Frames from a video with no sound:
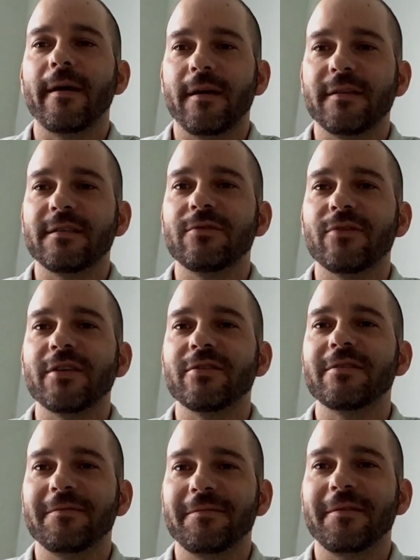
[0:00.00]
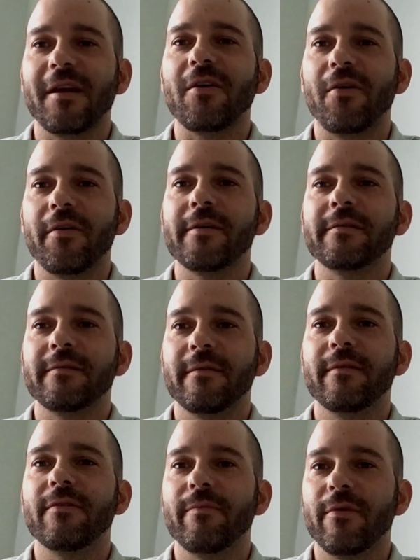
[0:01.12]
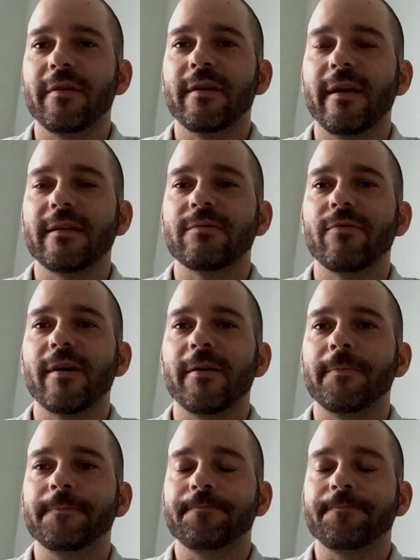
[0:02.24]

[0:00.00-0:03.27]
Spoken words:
concentration kind of on the book as well.